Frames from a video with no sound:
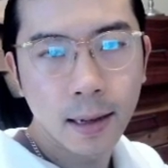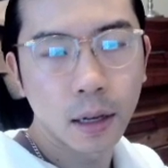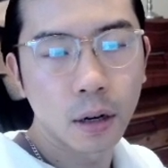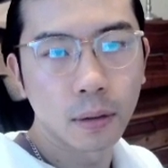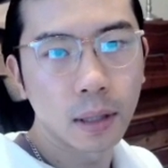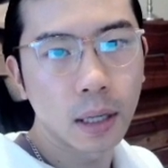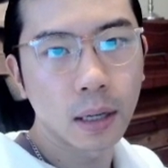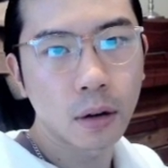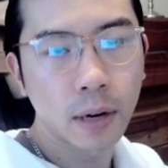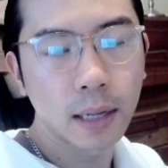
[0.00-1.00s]
the
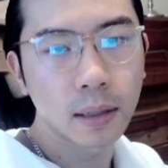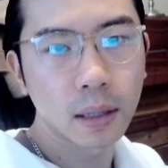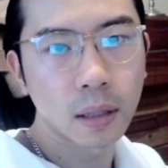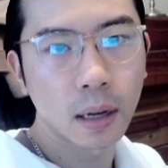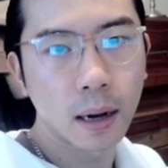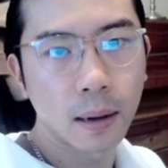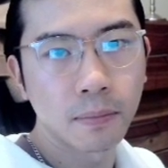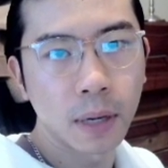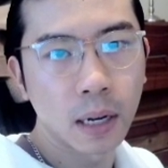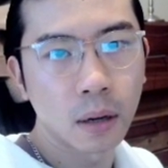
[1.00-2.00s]
crisis
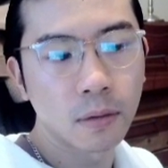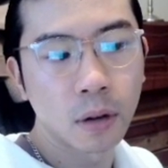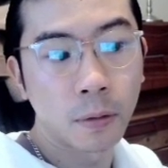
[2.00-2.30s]
being,